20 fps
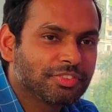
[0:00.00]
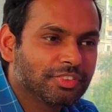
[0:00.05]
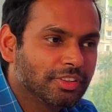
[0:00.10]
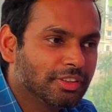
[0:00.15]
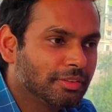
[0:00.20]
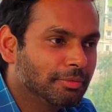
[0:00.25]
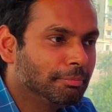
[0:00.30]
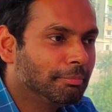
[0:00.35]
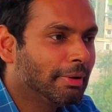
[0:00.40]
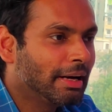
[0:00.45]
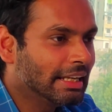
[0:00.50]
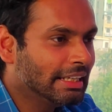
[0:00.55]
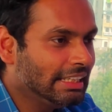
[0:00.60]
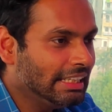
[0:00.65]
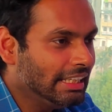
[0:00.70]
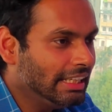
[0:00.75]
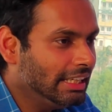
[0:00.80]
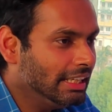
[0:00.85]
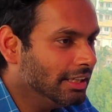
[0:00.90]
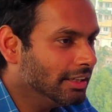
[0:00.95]
for
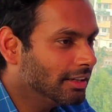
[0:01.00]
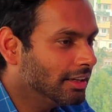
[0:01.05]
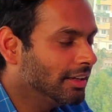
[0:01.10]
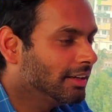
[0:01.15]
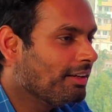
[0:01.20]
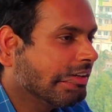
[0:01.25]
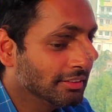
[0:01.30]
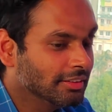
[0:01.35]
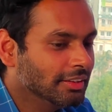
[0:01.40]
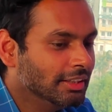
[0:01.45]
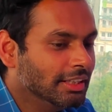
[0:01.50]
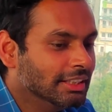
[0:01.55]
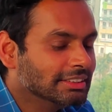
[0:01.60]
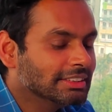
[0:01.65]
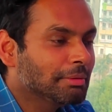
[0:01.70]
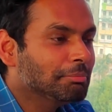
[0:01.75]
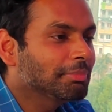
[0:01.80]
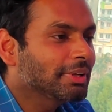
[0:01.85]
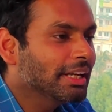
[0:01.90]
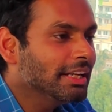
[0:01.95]
money.
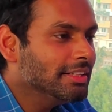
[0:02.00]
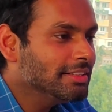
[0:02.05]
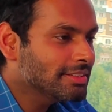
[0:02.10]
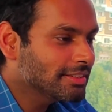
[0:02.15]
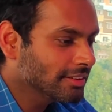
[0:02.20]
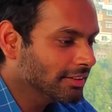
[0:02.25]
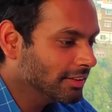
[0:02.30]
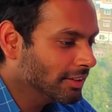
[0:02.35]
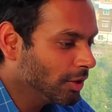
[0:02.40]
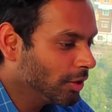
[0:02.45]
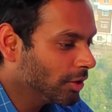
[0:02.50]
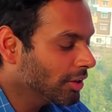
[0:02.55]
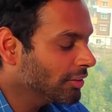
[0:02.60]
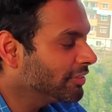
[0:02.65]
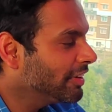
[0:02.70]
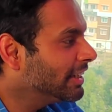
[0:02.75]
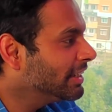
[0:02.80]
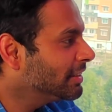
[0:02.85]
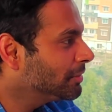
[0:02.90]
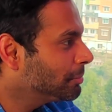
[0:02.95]
Sometimes a lot of
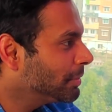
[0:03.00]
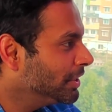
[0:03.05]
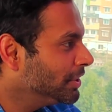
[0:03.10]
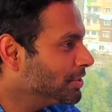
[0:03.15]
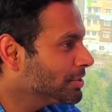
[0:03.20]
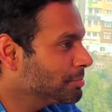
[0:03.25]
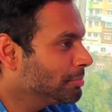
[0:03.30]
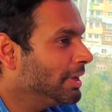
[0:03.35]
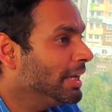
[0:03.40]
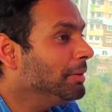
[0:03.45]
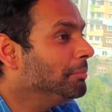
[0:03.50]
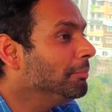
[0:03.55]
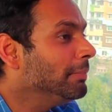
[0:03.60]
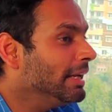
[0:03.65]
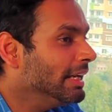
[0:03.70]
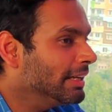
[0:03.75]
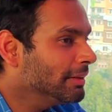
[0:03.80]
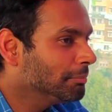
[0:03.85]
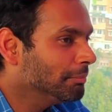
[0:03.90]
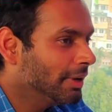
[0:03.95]
entrepreneurs may
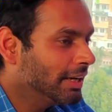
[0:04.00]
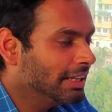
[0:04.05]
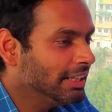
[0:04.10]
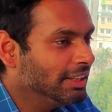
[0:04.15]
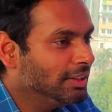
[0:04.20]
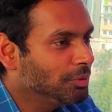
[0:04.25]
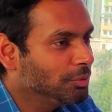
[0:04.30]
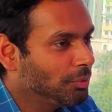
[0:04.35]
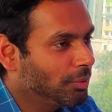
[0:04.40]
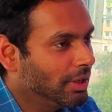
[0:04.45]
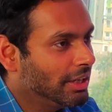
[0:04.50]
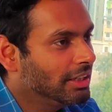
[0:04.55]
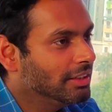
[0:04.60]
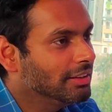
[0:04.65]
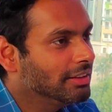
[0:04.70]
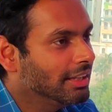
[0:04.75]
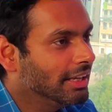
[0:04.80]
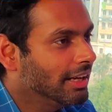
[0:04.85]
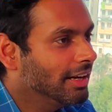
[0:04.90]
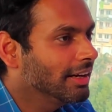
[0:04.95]
make money
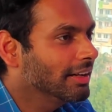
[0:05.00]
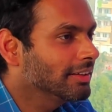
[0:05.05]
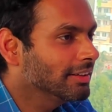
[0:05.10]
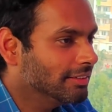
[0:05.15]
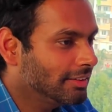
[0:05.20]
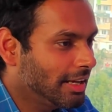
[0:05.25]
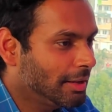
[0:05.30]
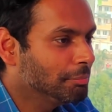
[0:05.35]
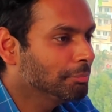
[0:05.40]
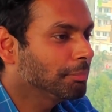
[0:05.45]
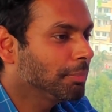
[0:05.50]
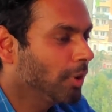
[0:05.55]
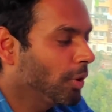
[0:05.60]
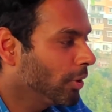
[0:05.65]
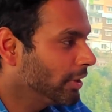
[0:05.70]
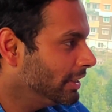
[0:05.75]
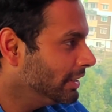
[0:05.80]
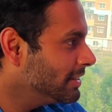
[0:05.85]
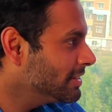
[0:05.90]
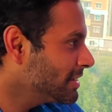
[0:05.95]
when they are
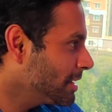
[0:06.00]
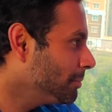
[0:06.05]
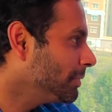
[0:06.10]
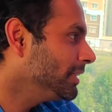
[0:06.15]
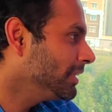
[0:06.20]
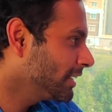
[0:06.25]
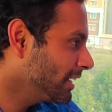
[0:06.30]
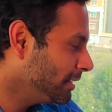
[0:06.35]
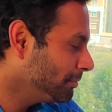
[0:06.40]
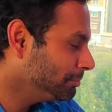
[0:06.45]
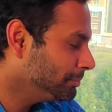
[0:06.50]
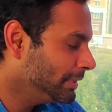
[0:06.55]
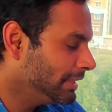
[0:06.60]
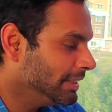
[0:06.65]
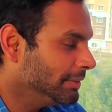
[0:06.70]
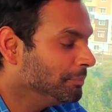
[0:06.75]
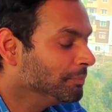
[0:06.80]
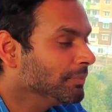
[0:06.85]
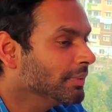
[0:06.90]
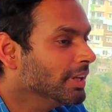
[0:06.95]
employed in some other
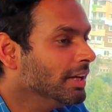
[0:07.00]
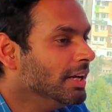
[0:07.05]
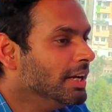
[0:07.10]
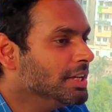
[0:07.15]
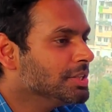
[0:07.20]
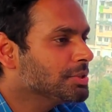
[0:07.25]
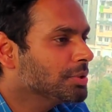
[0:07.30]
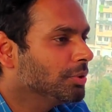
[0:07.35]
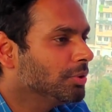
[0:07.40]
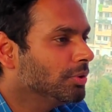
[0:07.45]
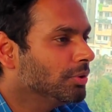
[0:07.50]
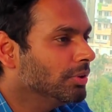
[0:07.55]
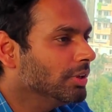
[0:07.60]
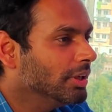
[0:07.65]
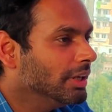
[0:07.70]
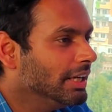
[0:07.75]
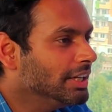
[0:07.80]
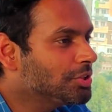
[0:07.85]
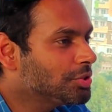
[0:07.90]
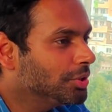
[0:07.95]
company.
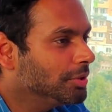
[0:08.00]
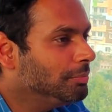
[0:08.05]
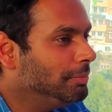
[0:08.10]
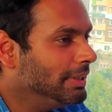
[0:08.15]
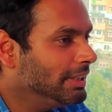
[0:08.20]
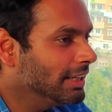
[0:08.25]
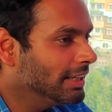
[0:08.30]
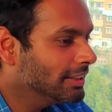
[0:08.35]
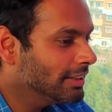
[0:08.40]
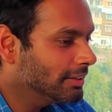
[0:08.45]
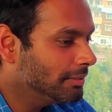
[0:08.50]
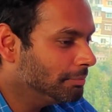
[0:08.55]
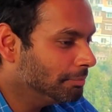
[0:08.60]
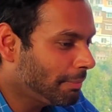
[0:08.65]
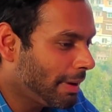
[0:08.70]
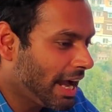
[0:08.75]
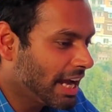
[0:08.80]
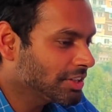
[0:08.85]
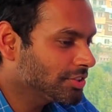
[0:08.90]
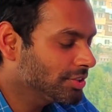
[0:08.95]
So it should be that
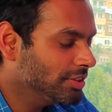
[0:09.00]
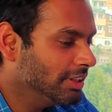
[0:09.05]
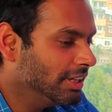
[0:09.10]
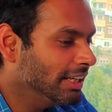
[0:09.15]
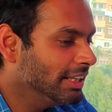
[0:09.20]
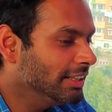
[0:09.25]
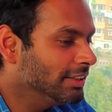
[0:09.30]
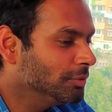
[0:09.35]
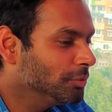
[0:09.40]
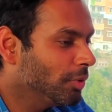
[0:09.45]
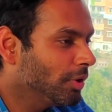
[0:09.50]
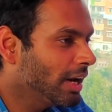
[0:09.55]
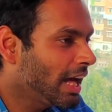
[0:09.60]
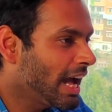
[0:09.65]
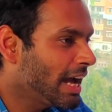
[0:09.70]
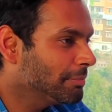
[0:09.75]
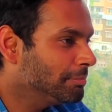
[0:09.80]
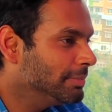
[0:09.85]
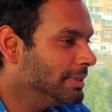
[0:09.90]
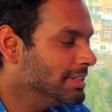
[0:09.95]
passion. And what
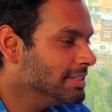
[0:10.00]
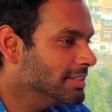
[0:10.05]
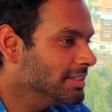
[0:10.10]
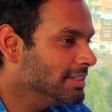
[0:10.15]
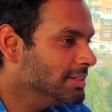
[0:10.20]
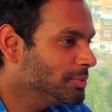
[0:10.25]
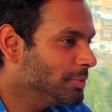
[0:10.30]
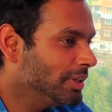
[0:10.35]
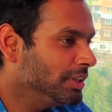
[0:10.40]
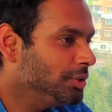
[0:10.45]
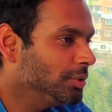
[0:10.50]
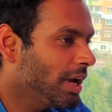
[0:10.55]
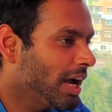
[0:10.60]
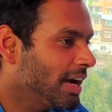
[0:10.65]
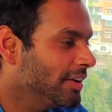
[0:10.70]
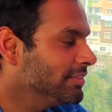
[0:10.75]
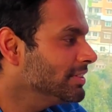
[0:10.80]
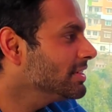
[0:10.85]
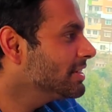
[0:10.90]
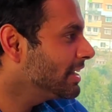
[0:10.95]
happens is when you
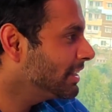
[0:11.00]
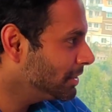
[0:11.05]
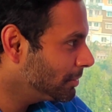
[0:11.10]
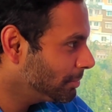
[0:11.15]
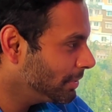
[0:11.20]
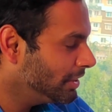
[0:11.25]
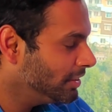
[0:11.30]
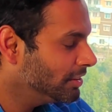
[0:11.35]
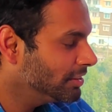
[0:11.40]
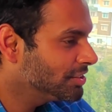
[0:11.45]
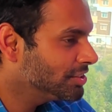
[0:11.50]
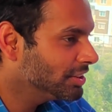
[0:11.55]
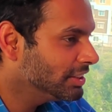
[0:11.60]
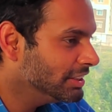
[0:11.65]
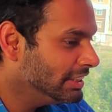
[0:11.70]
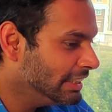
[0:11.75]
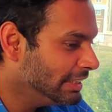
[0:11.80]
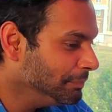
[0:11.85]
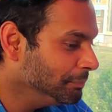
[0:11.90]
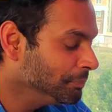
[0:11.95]
have this entrepreneur
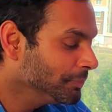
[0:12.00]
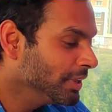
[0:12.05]
journey,